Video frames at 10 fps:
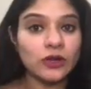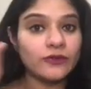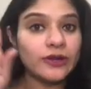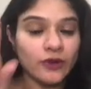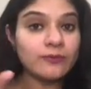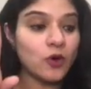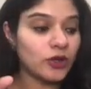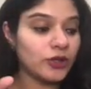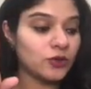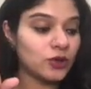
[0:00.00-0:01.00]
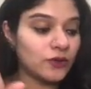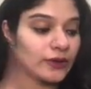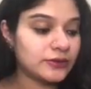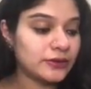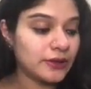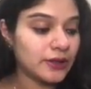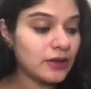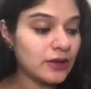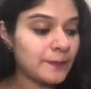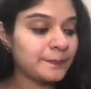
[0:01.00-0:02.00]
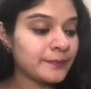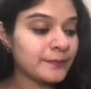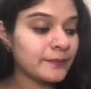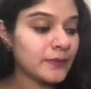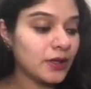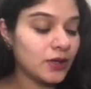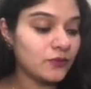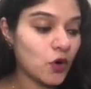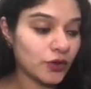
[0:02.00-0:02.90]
one molecule of H C l in water.